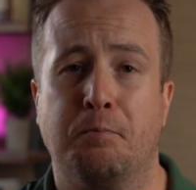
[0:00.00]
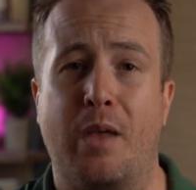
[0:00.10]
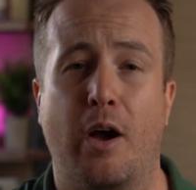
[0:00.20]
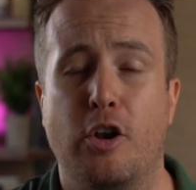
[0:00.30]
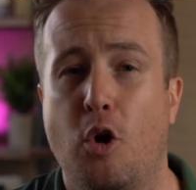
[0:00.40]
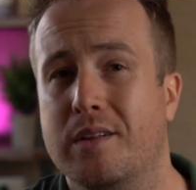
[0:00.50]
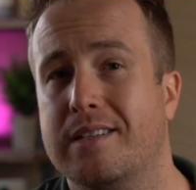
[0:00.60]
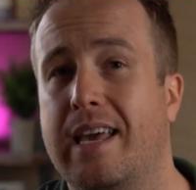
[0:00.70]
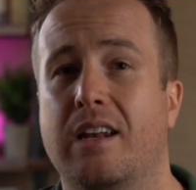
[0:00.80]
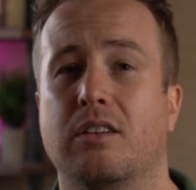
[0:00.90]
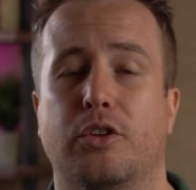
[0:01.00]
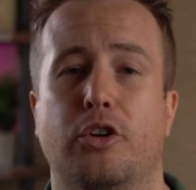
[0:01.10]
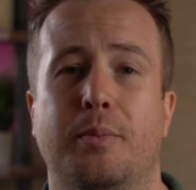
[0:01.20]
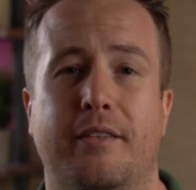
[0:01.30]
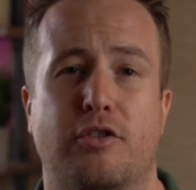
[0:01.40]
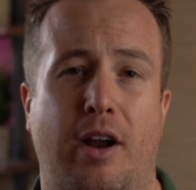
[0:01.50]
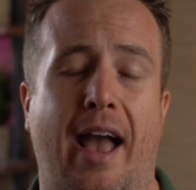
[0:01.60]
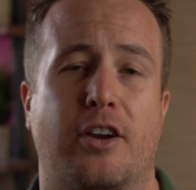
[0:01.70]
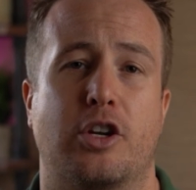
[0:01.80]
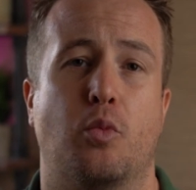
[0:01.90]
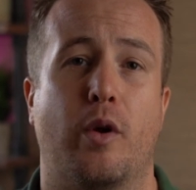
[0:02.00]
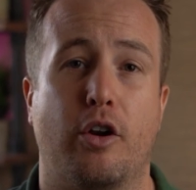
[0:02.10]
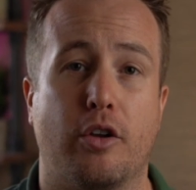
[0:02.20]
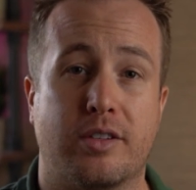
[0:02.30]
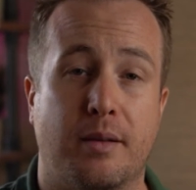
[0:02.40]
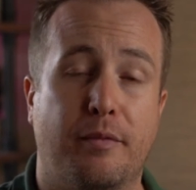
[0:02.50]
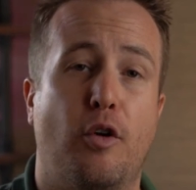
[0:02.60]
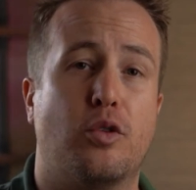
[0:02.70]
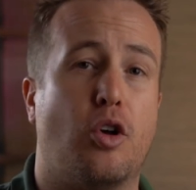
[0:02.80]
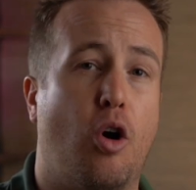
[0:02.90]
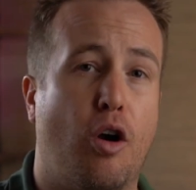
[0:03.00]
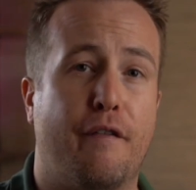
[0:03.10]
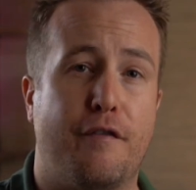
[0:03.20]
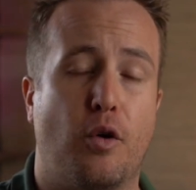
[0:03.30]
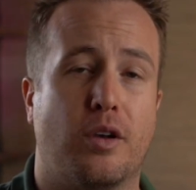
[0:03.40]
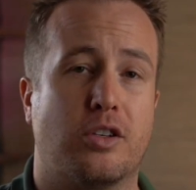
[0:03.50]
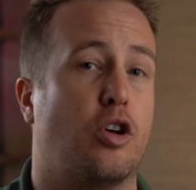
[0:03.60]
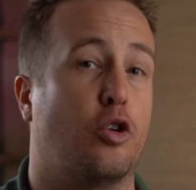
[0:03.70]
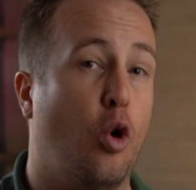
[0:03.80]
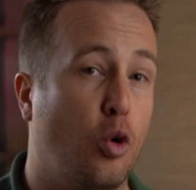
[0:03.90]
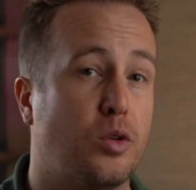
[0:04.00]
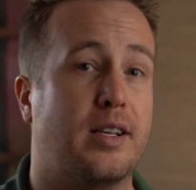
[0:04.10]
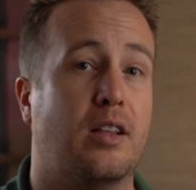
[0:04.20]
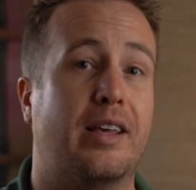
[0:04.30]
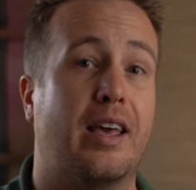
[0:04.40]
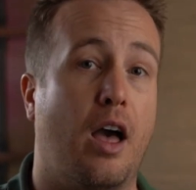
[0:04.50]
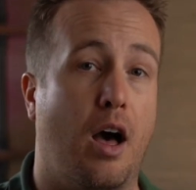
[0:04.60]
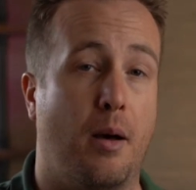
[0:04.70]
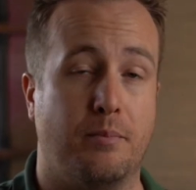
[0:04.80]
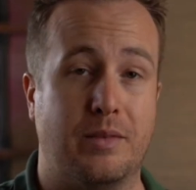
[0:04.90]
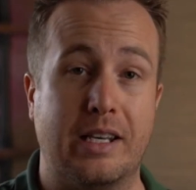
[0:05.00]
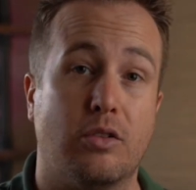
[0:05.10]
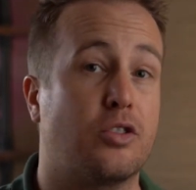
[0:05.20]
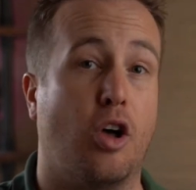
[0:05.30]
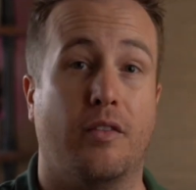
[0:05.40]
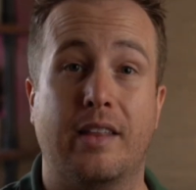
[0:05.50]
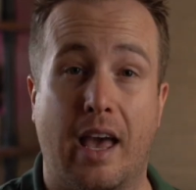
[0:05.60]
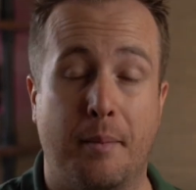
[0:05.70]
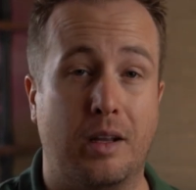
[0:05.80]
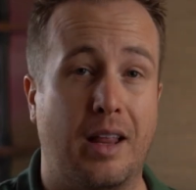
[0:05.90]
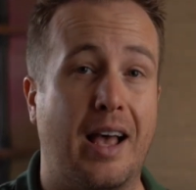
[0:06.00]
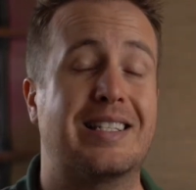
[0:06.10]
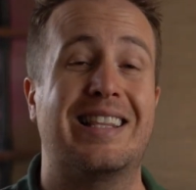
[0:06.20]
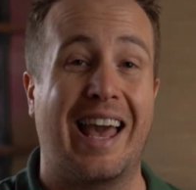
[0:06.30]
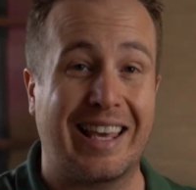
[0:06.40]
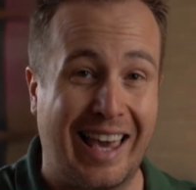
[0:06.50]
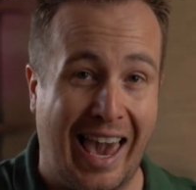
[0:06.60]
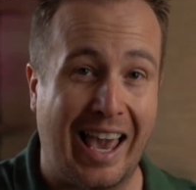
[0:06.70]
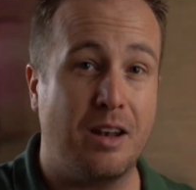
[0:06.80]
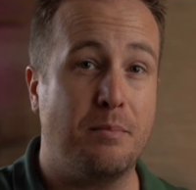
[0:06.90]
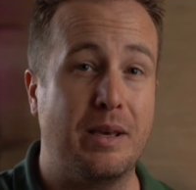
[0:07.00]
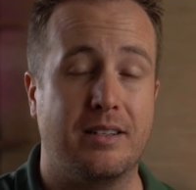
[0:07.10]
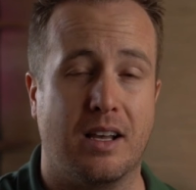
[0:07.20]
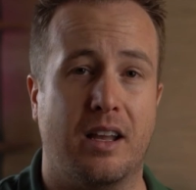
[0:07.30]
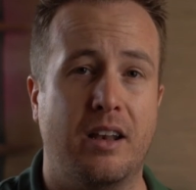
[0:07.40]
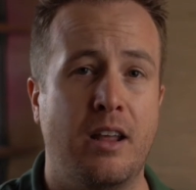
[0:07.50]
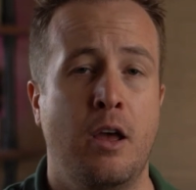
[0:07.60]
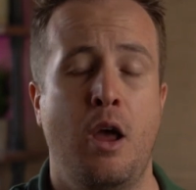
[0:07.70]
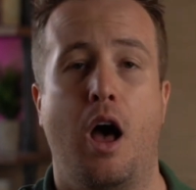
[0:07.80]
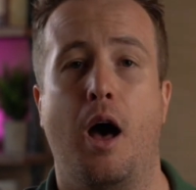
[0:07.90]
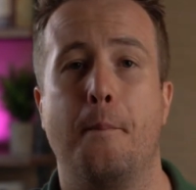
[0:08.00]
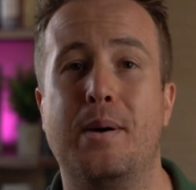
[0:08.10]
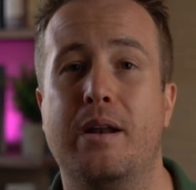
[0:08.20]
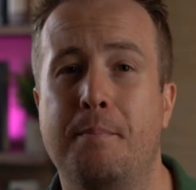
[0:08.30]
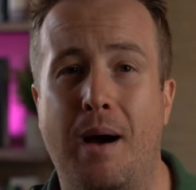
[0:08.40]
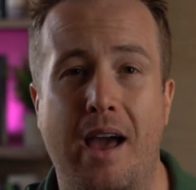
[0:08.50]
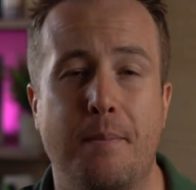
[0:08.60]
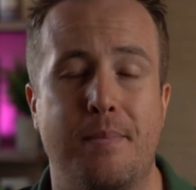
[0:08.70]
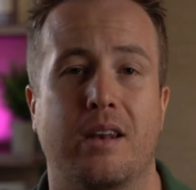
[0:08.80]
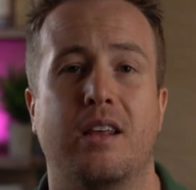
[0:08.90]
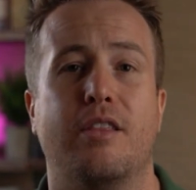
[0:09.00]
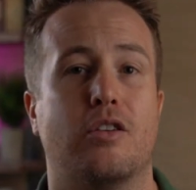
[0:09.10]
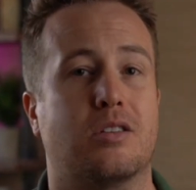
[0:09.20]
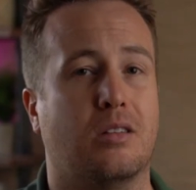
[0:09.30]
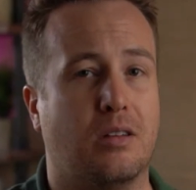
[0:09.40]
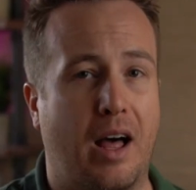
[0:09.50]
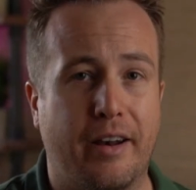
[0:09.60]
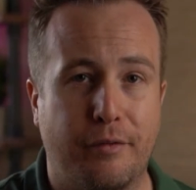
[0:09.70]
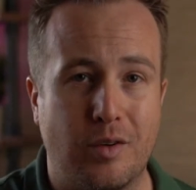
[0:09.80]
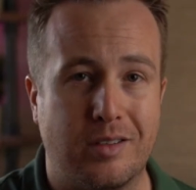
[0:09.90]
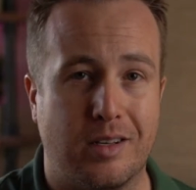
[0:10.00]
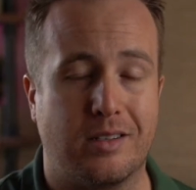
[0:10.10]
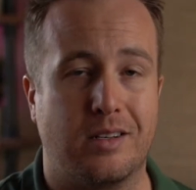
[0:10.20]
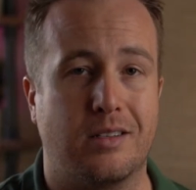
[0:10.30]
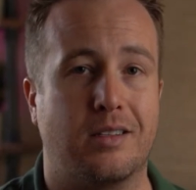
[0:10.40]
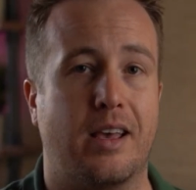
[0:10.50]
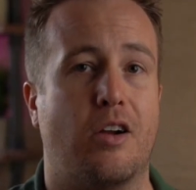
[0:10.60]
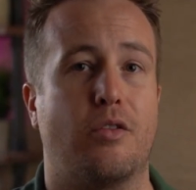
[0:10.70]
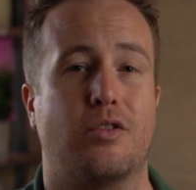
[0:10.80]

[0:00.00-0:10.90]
Now, I know it's gained a little bit of traction where some folks are focused on wholesaling deals on the MLS, and that can be done. But in my opinion, there's a lot of resistance there.